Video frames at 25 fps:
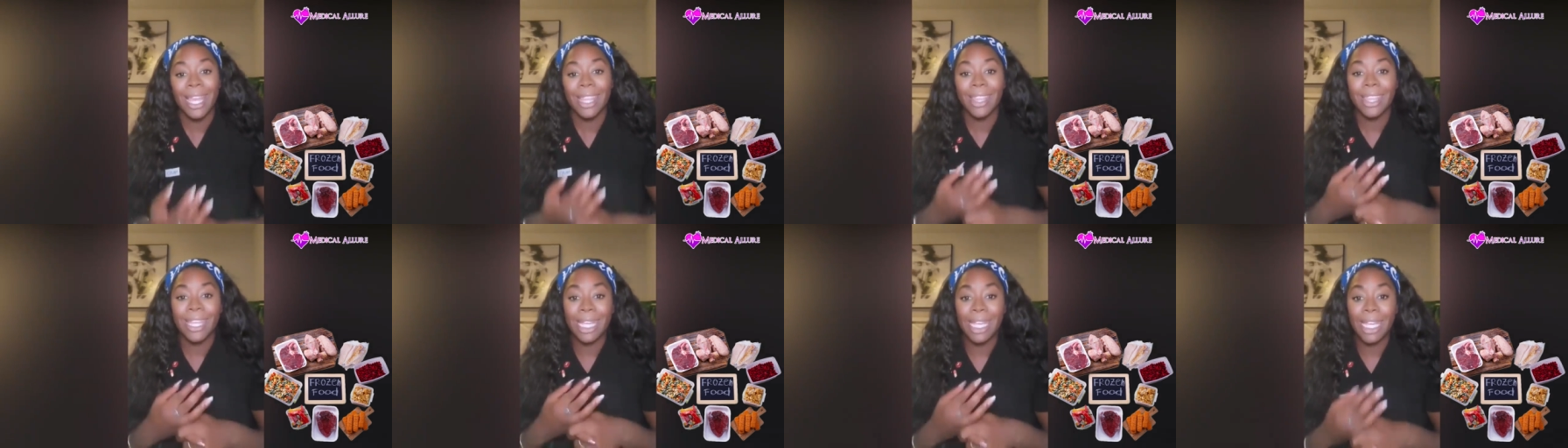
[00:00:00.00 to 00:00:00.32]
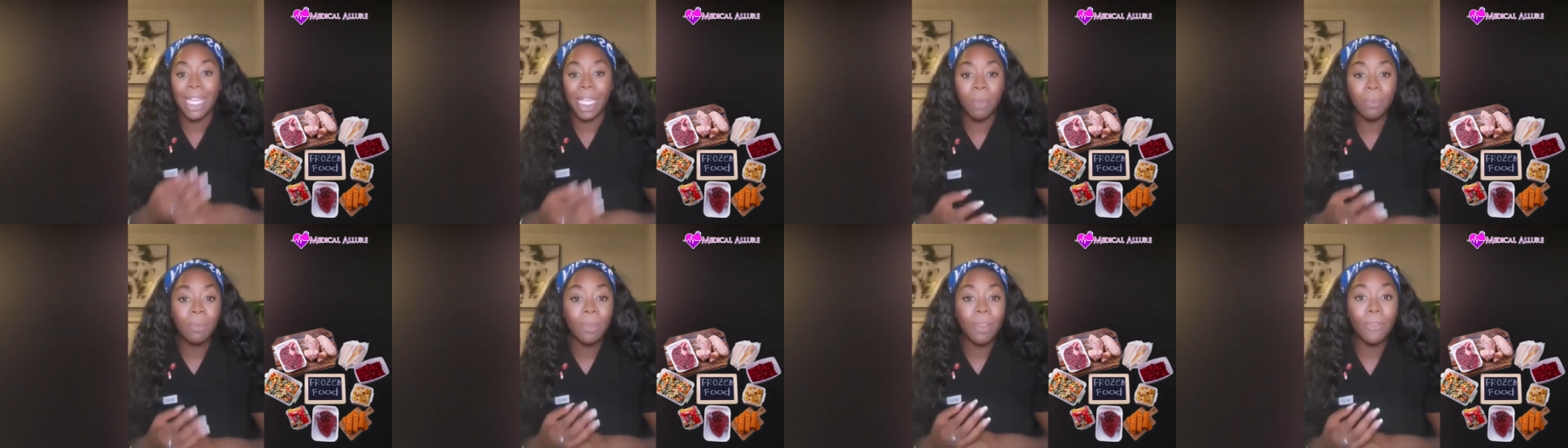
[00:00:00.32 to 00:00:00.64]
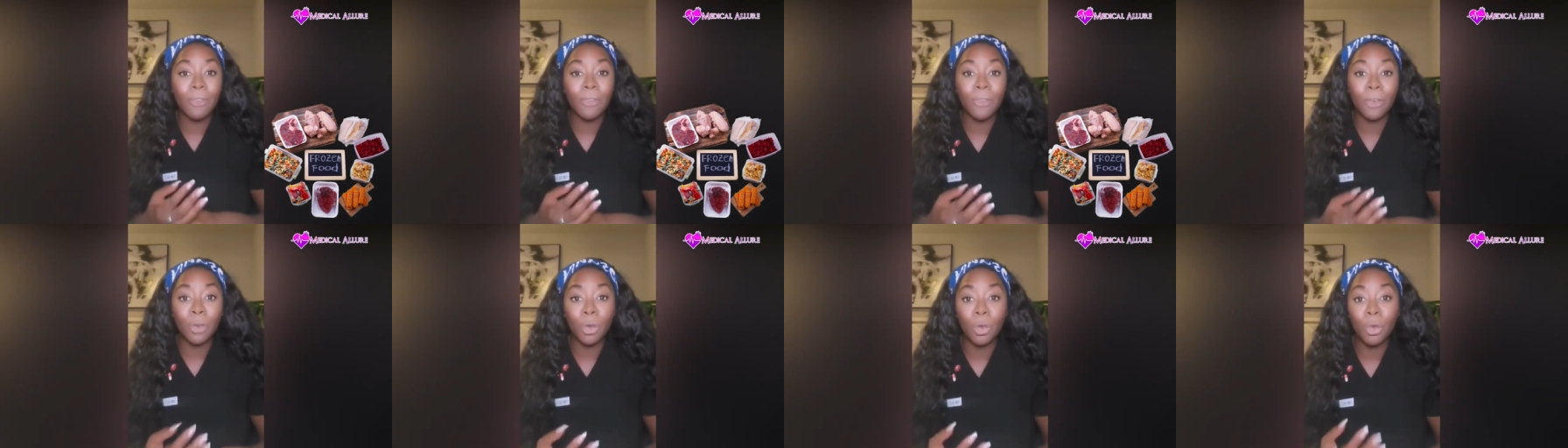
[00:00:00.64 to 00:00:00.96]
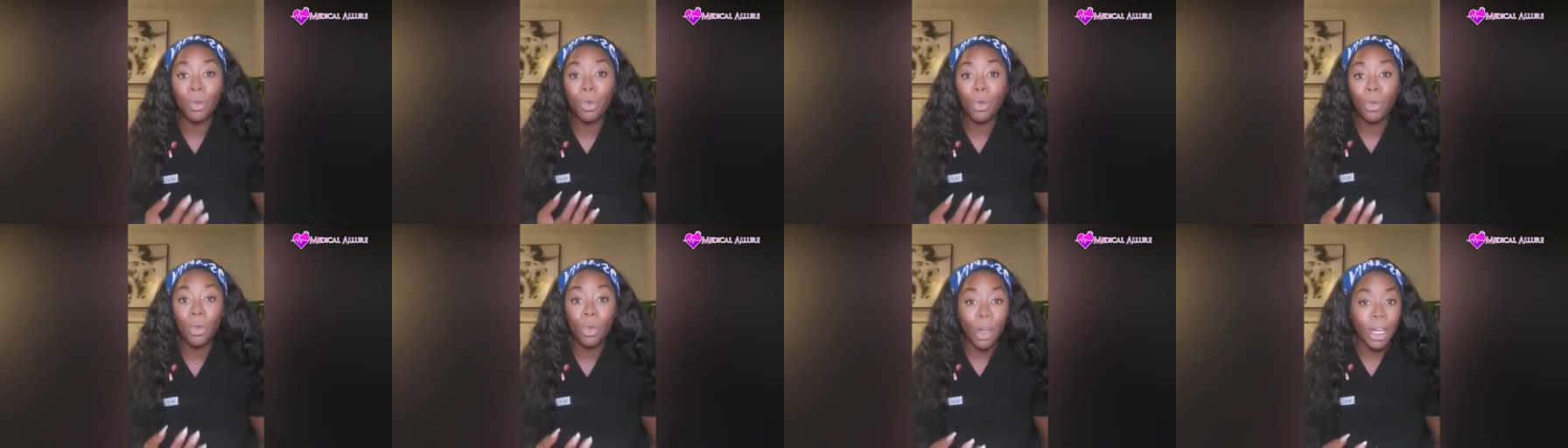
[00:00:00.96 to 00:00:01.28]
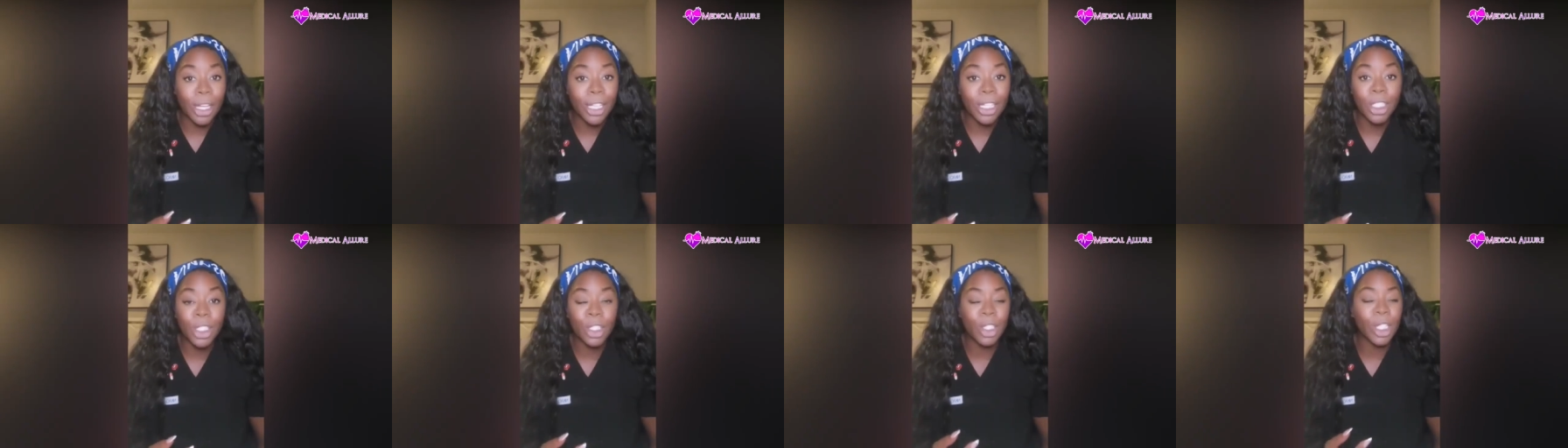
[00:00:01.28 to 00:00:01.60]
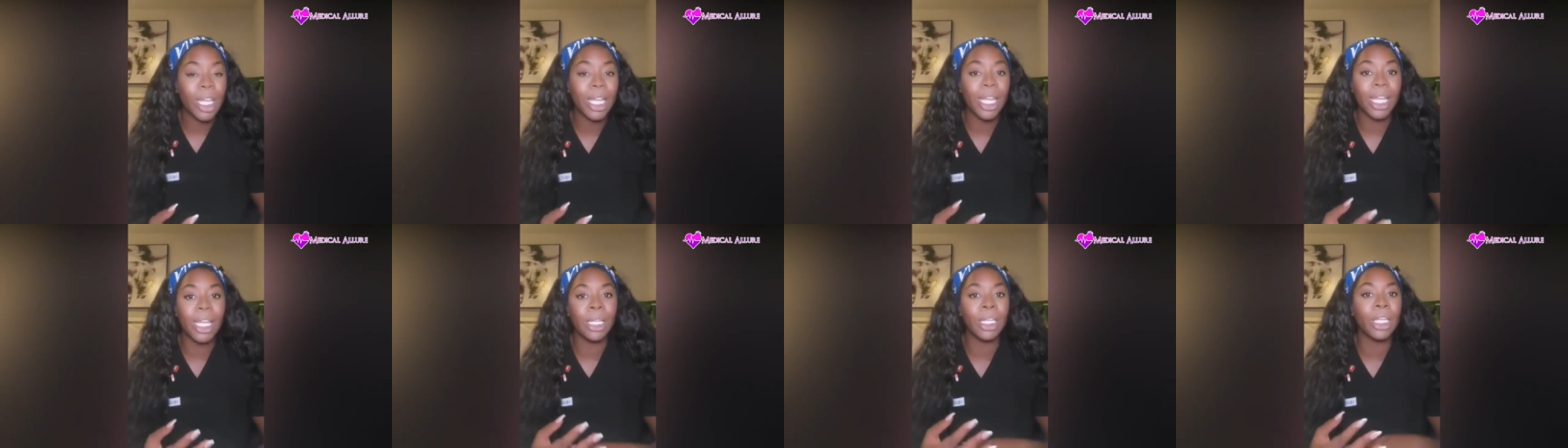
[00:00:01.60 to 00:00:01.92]
They keep the food fresh
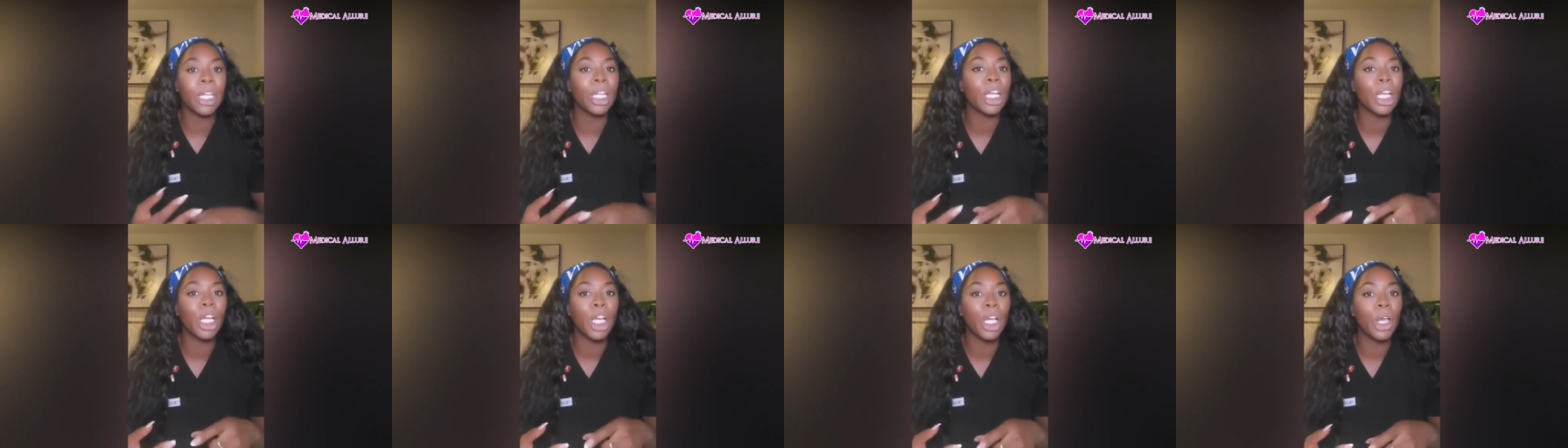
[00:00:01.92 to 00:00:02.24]
and